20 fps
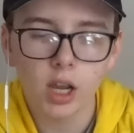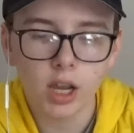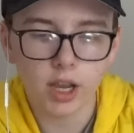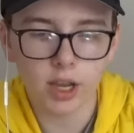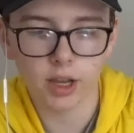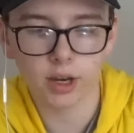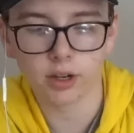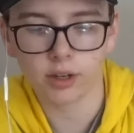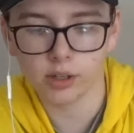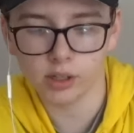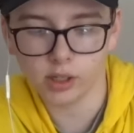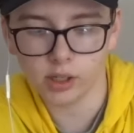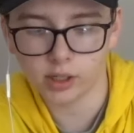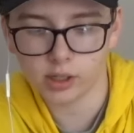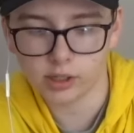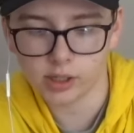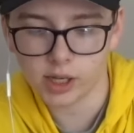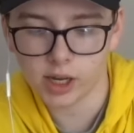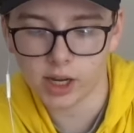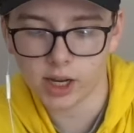And
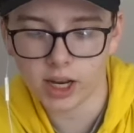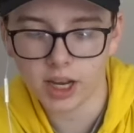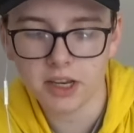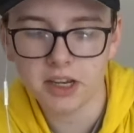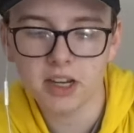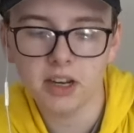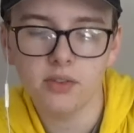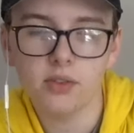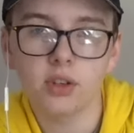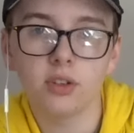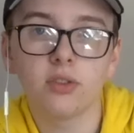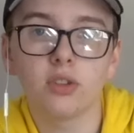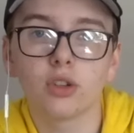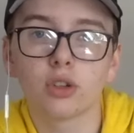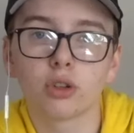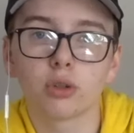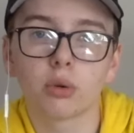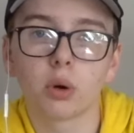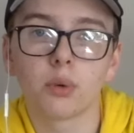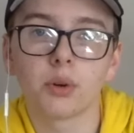yeah, and even if you're
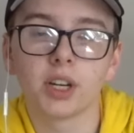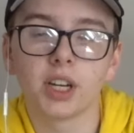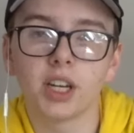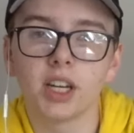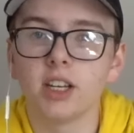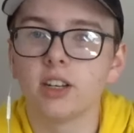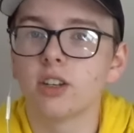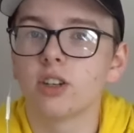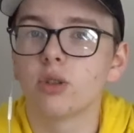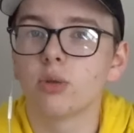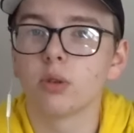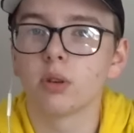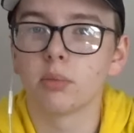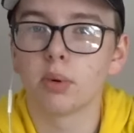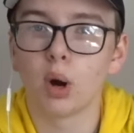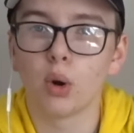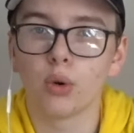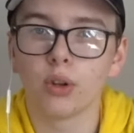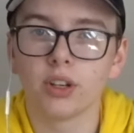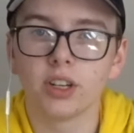throwing it into an
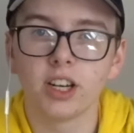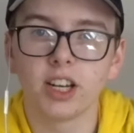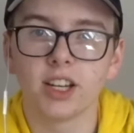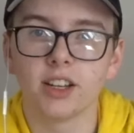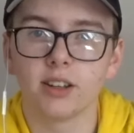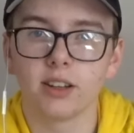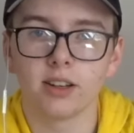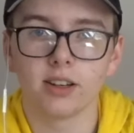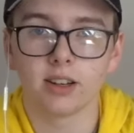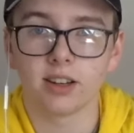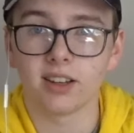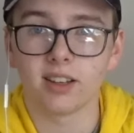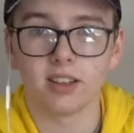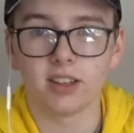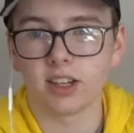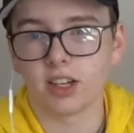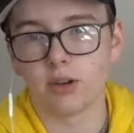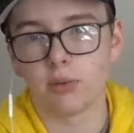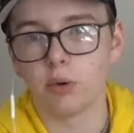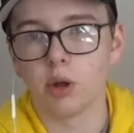opponent and then
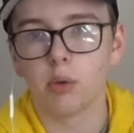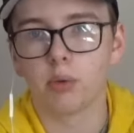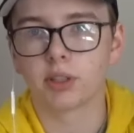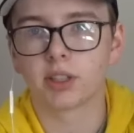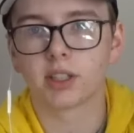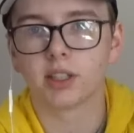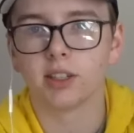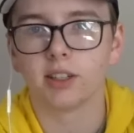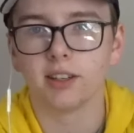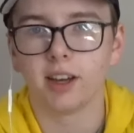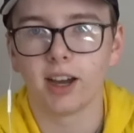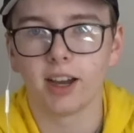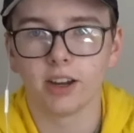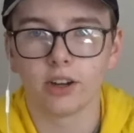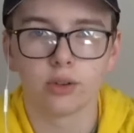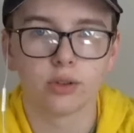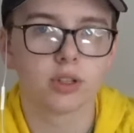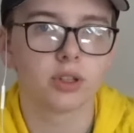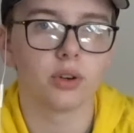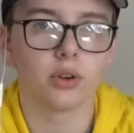you know it's gonna die,
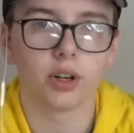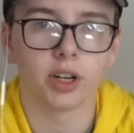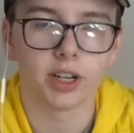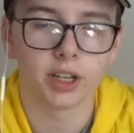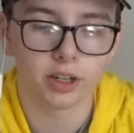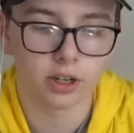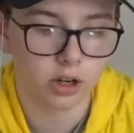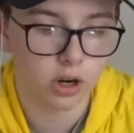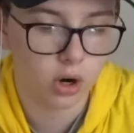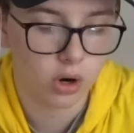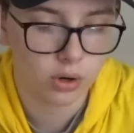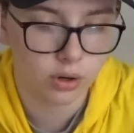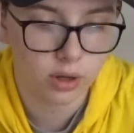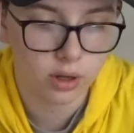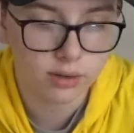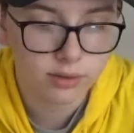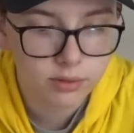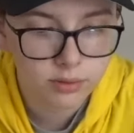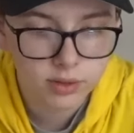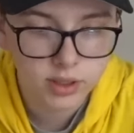you're still getting a card
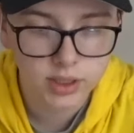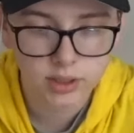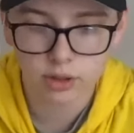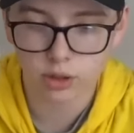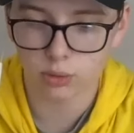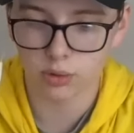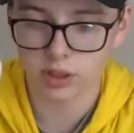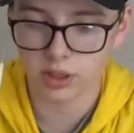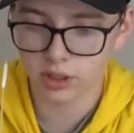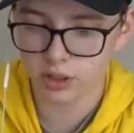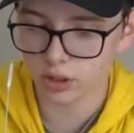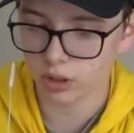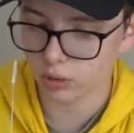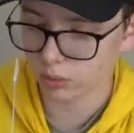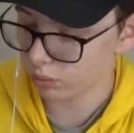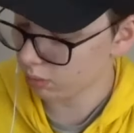off of it, so it's still